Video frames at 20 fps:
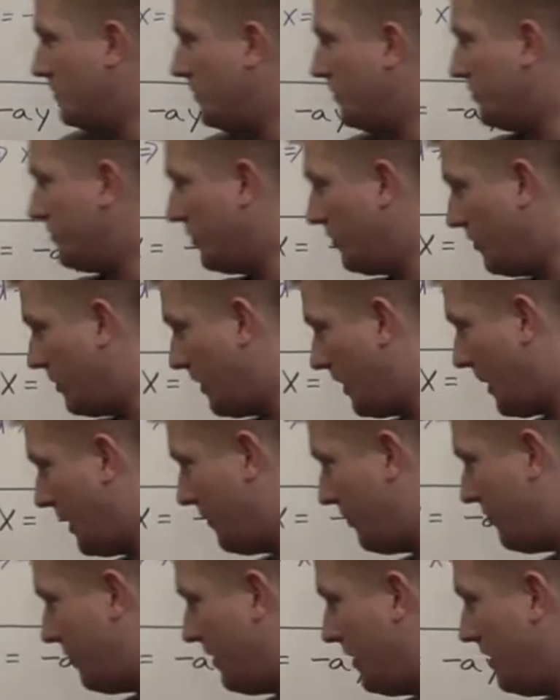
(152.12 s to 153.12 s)
So you can kind
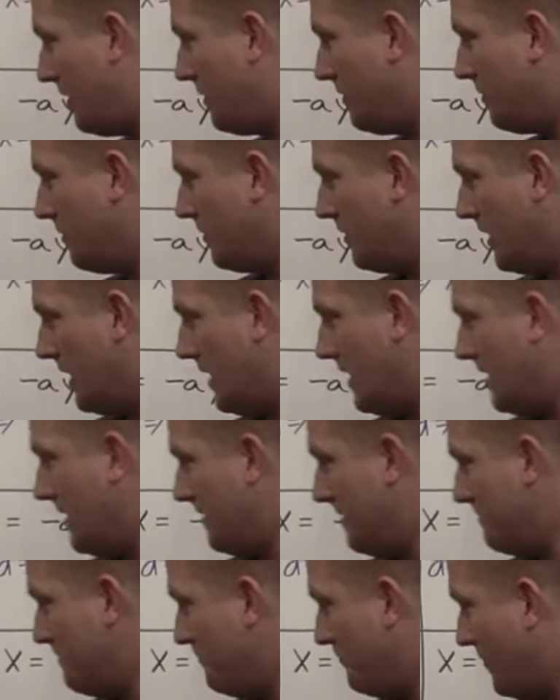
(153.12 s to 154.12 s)
of see
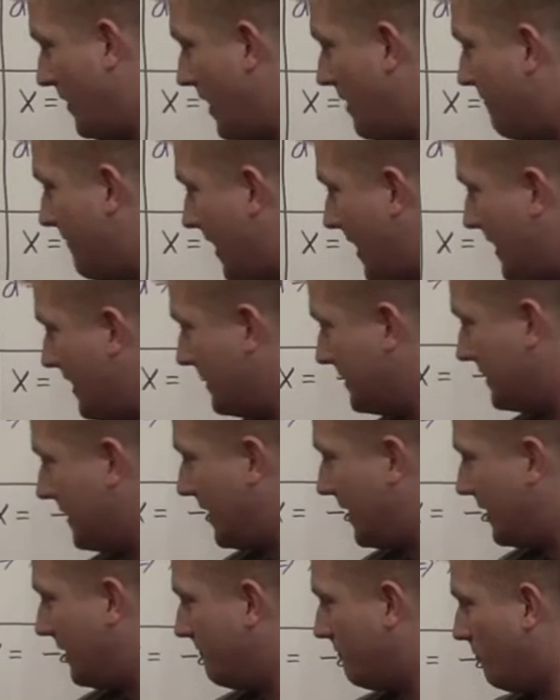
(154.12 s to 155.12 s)
if a is
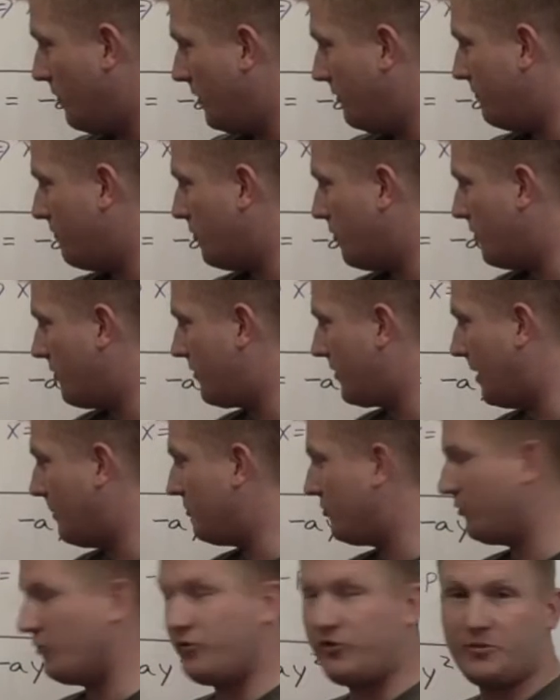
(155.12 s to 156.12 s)
negative 1/4
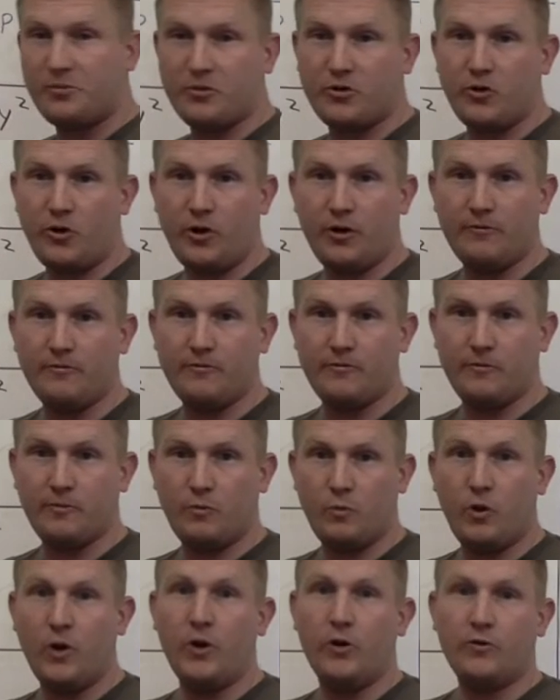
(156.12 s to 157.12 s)
times the reciprocal of
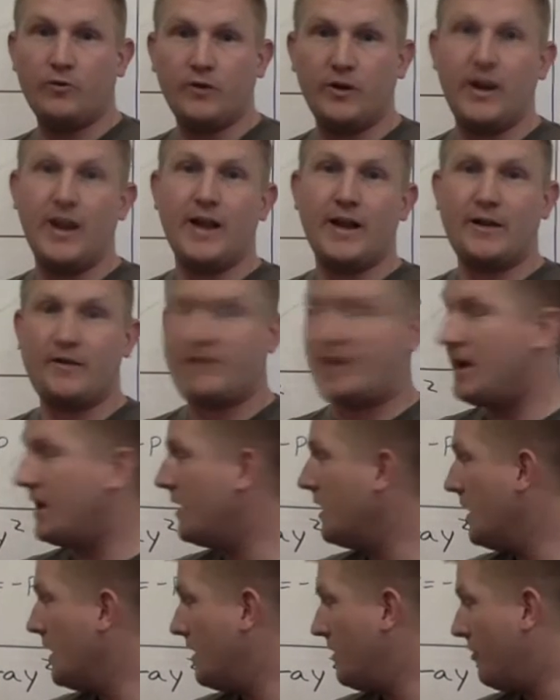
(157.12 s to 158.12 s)
1 over negative
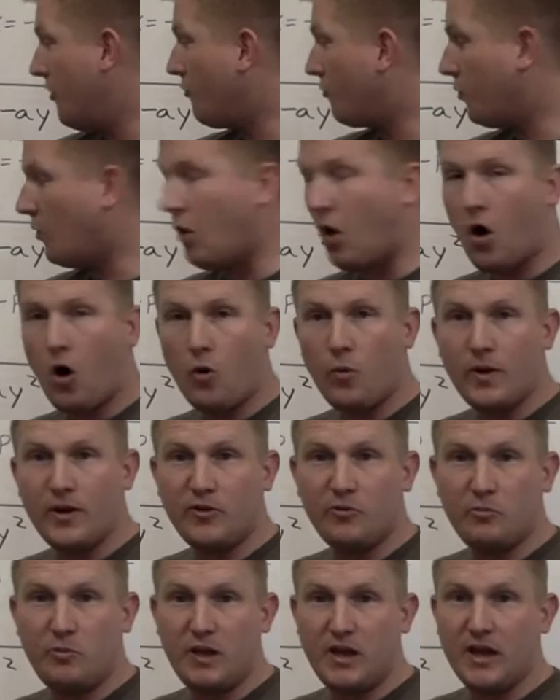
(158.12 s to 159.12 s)
a, this will
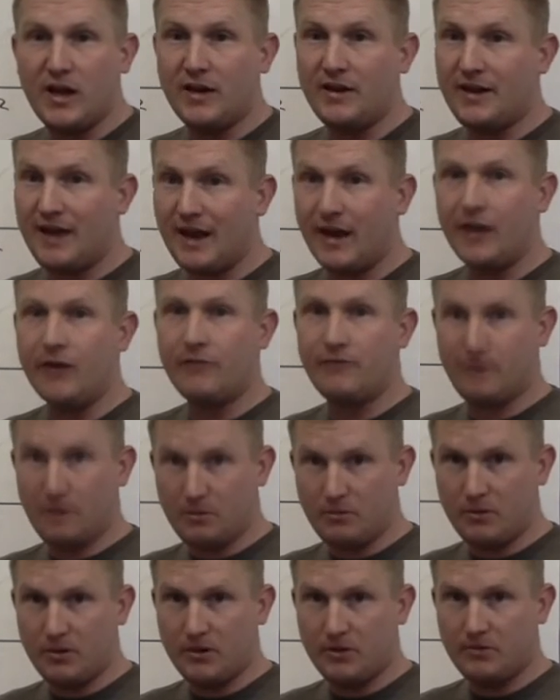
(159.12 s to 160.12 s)
always be a negative
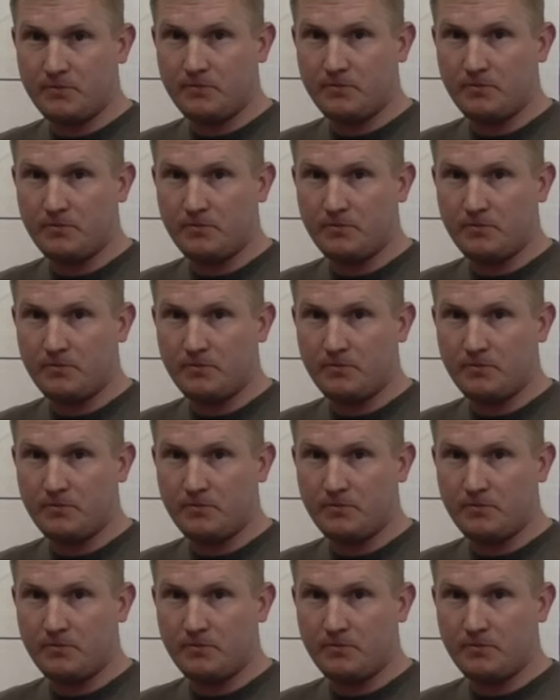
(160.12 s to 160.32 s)
number.